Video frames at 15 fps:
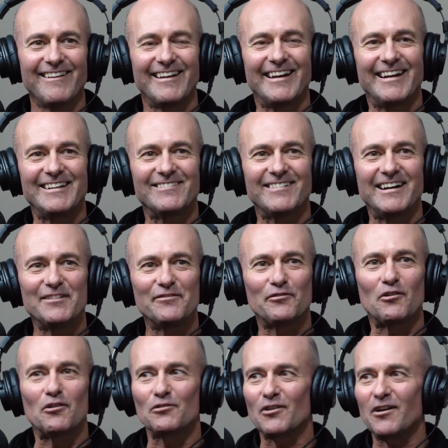anyway,
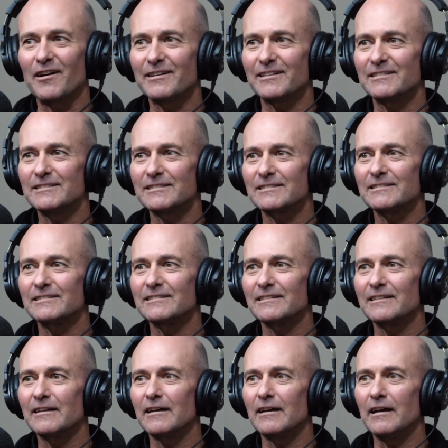4 riders,
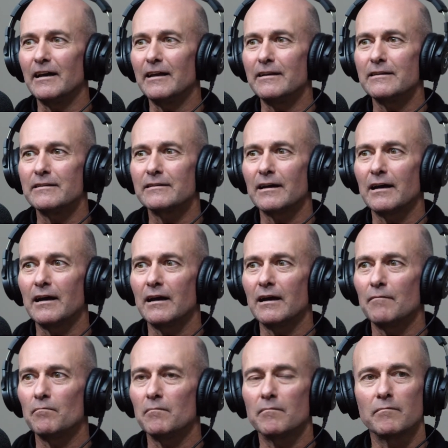and
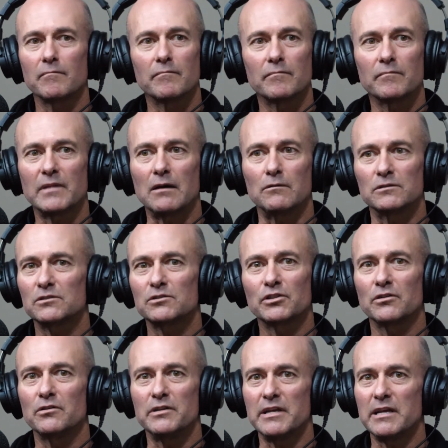that was
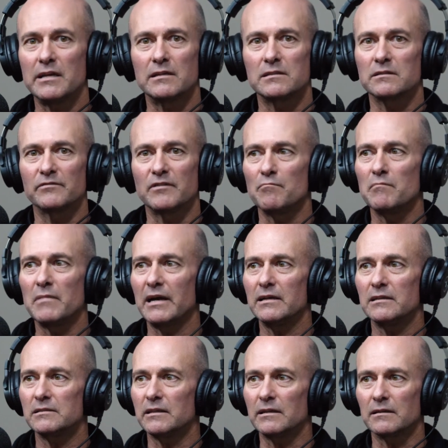2 years of
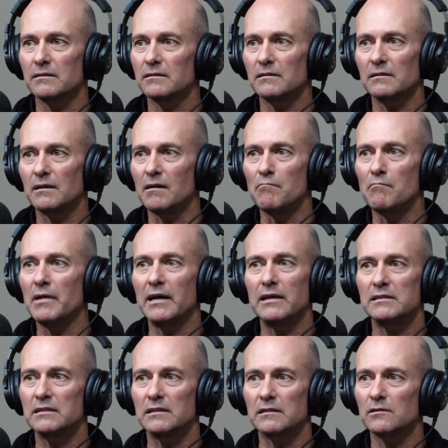amazing
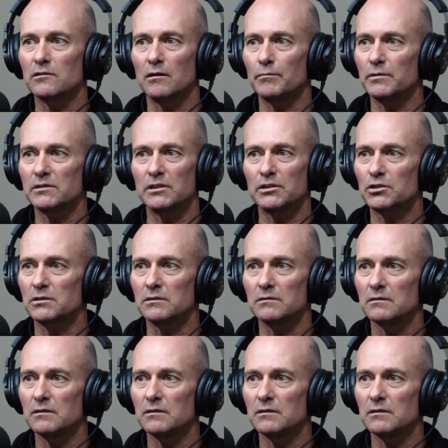competition.